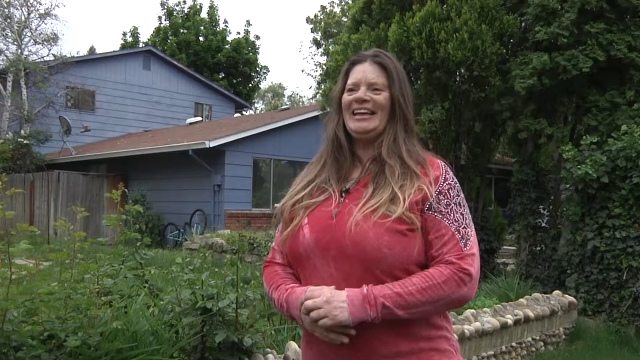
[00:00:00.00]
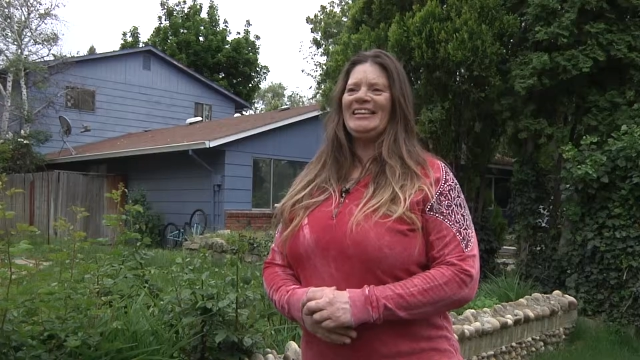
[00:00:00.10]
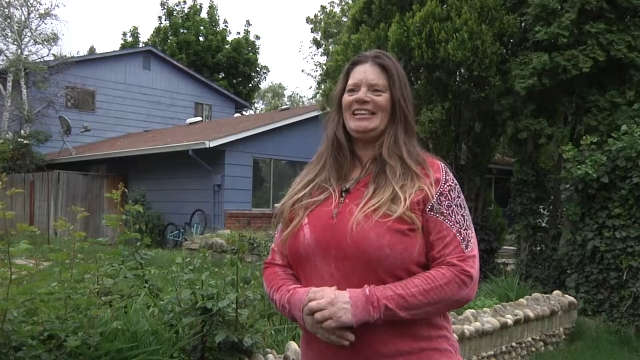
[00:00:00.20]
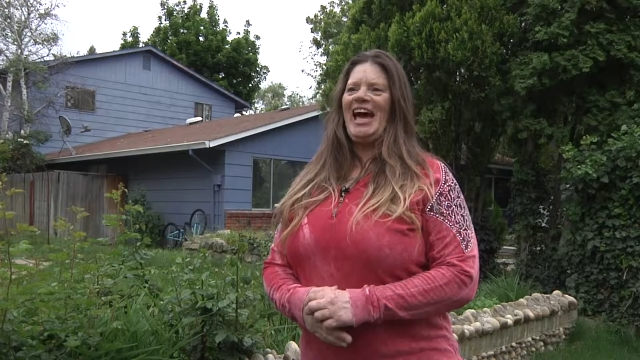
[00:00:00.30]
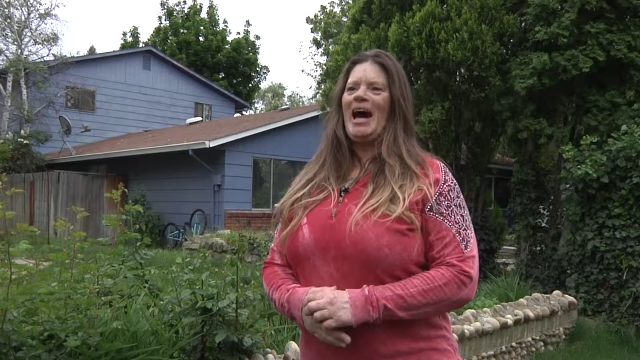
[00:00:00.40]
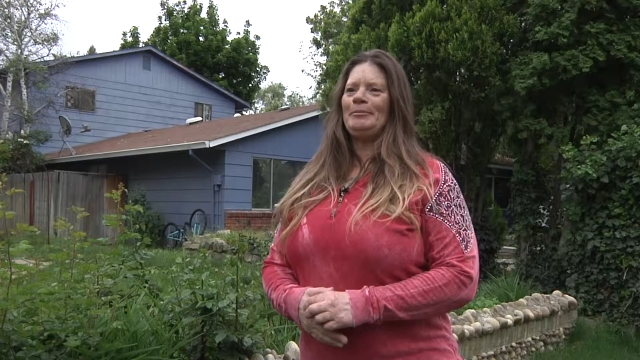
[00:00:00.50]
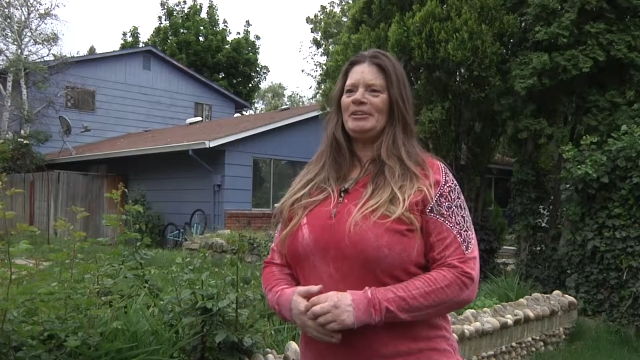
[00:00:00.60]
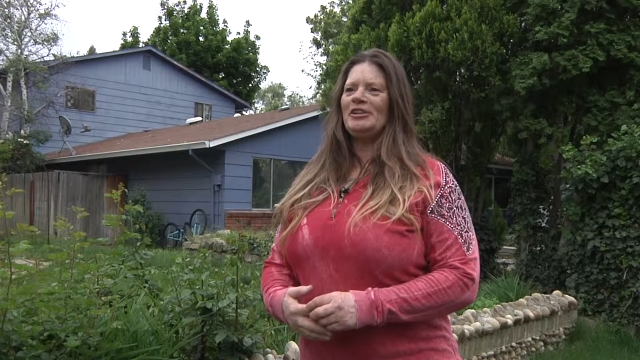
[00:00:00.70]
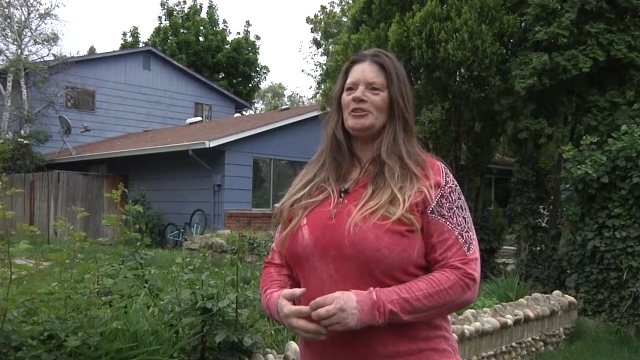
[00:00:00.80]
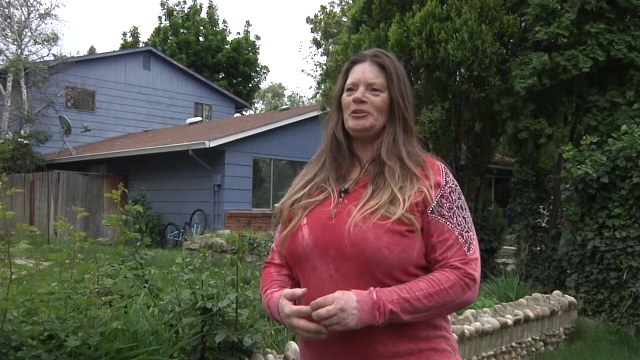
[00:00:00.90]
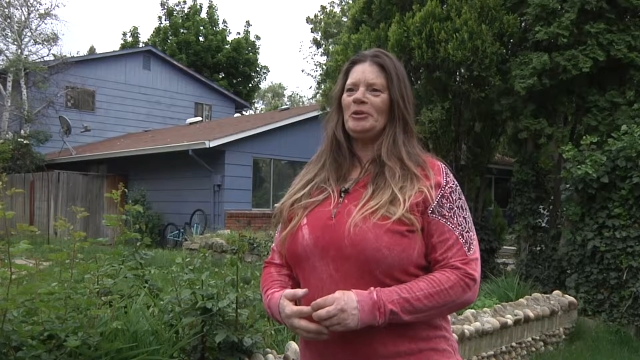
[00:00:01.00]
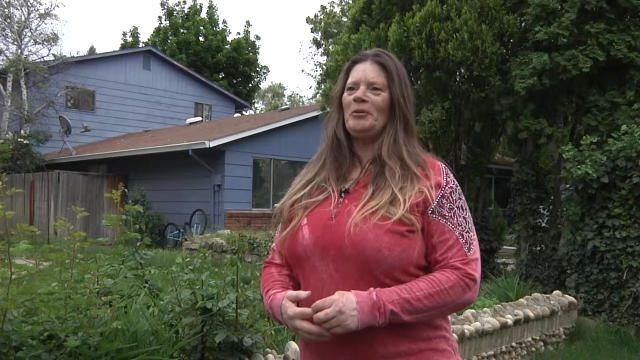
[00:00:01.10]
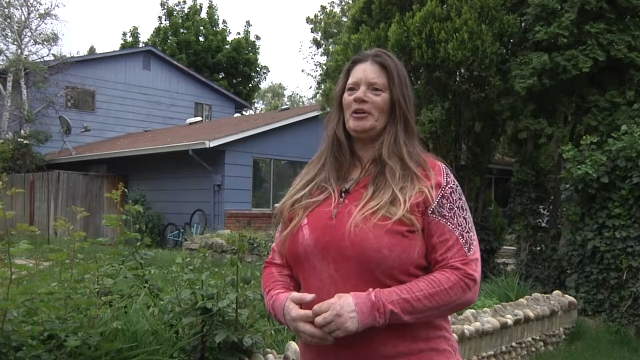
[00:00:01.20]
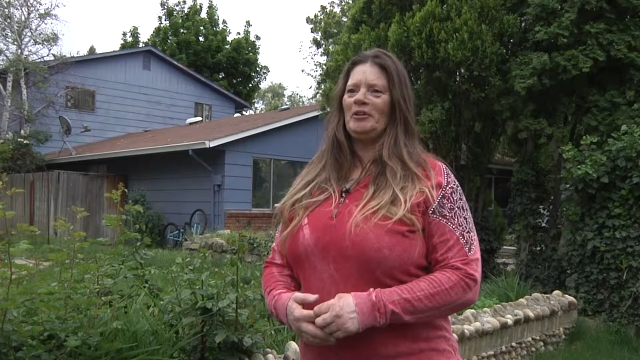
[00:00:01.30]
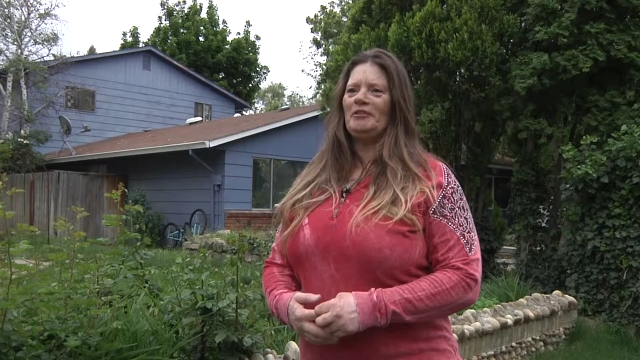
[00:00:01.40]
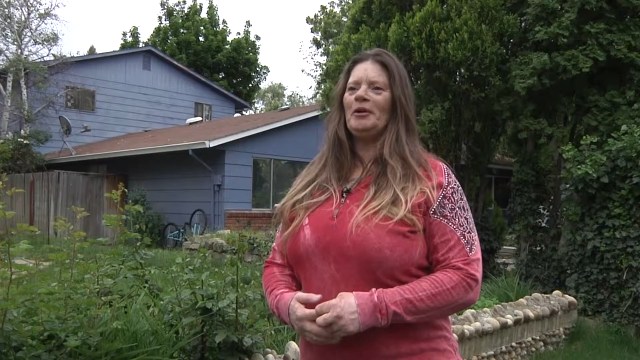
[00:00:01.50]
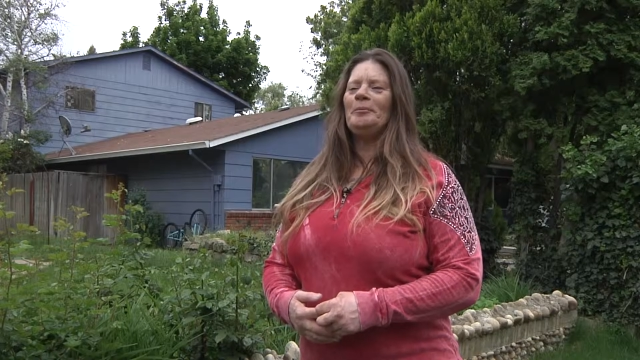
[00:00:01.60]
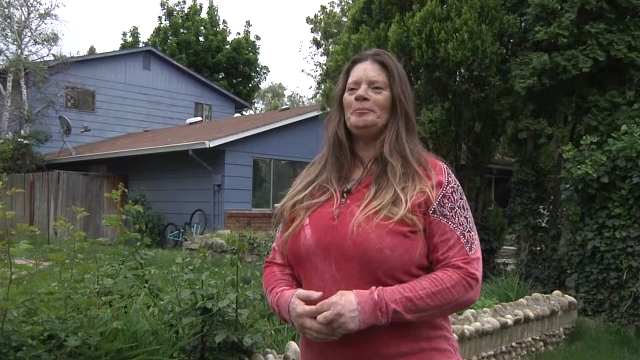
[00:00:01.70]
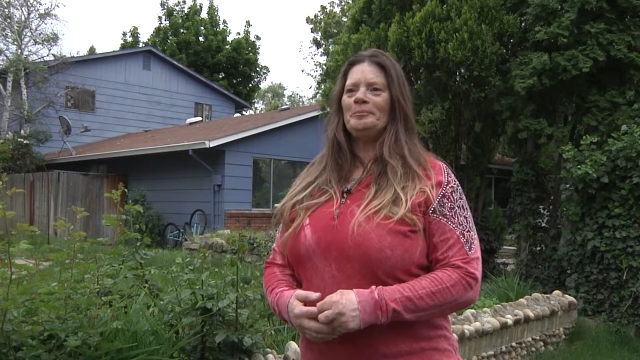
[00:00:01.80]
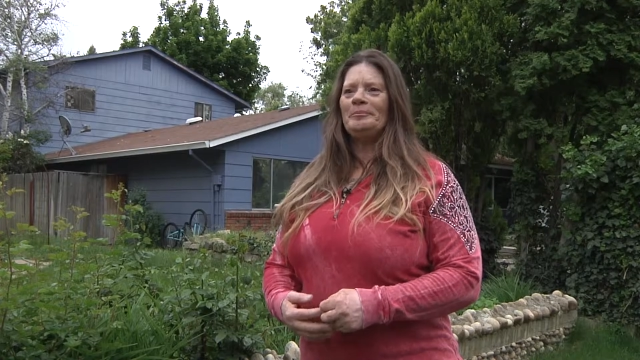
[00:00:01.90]
It's absolutely wonderful.
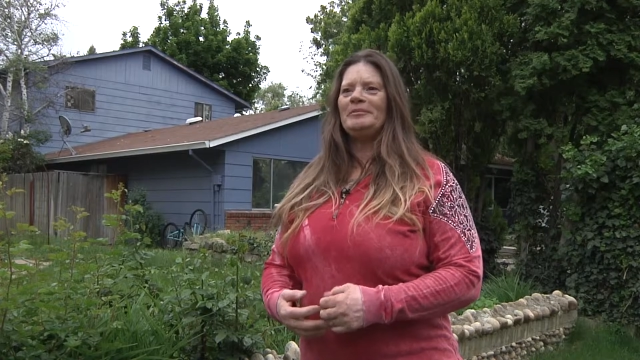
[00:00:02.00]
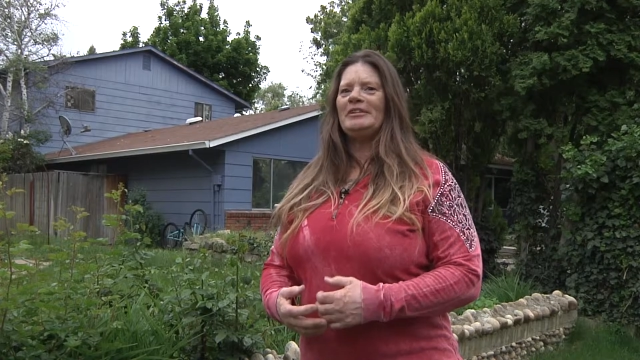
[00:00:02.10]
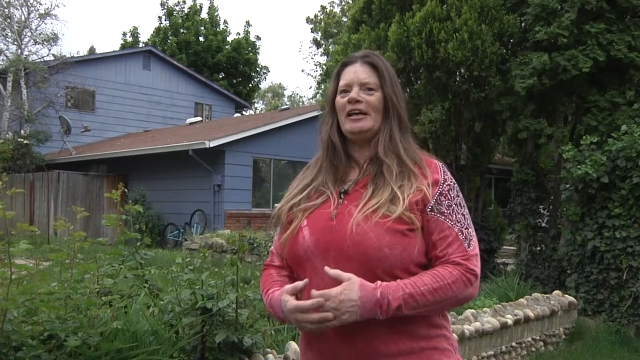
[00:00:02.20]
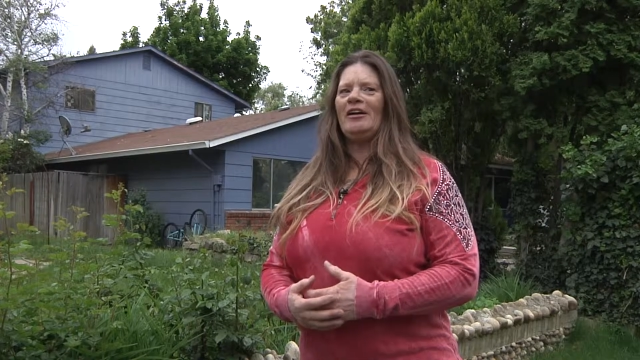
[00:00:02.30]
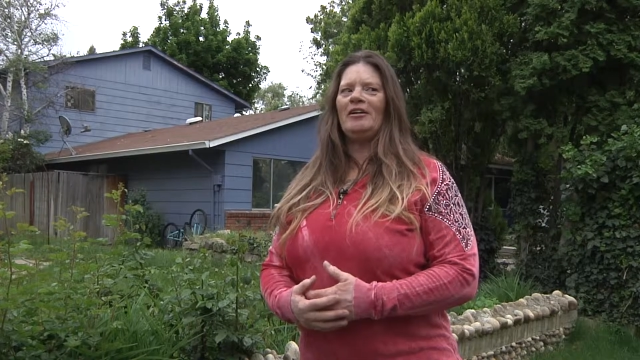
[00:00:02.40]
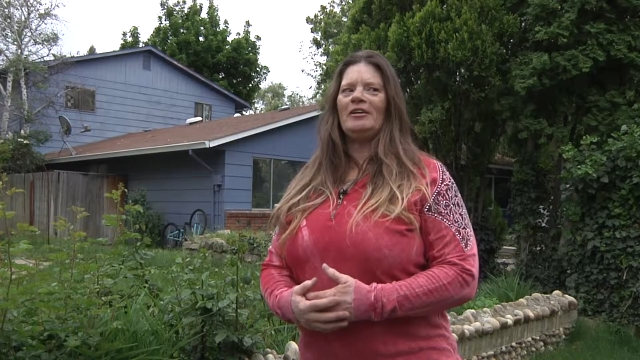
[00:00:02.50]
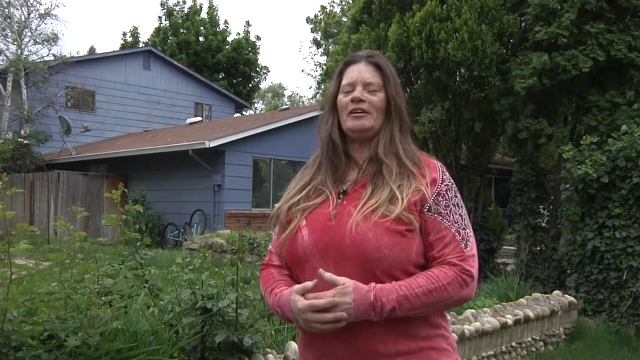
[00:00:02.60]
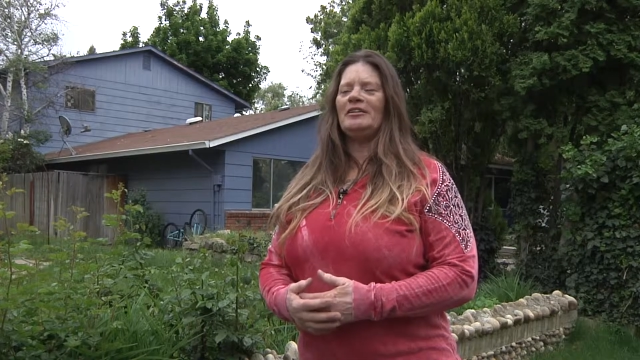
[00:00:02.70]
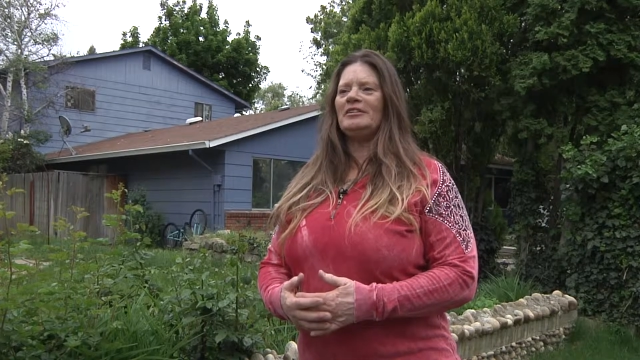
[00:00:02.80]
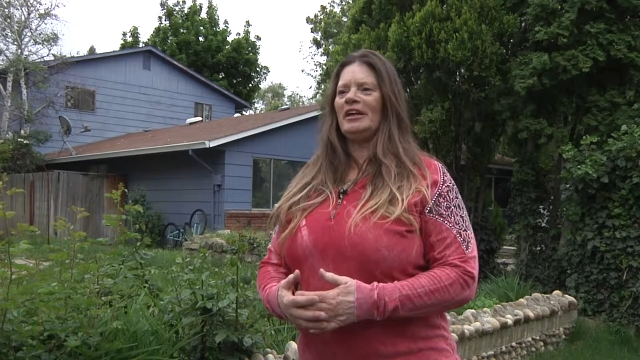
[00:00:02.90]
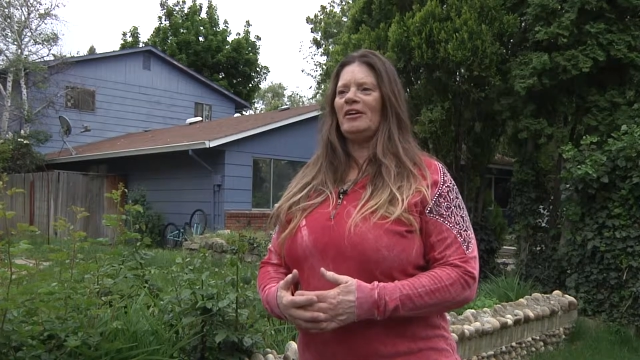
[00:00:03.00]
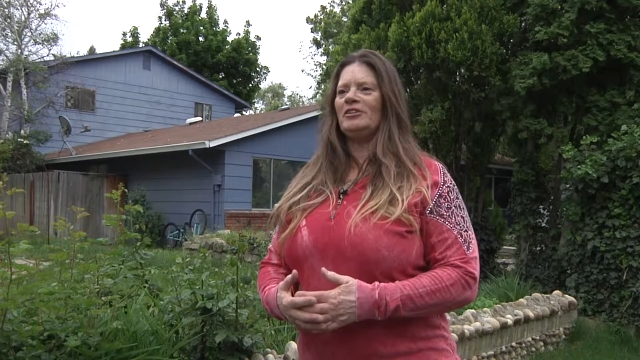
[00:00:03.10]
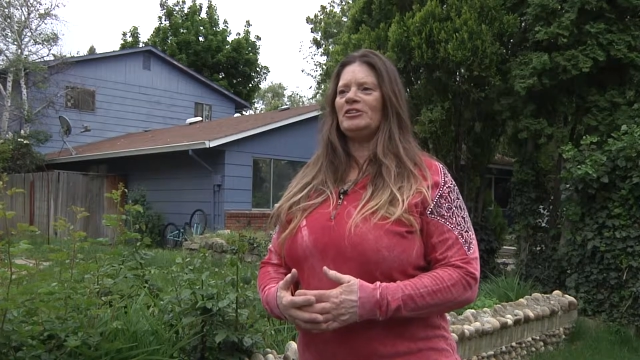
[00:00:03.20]
They're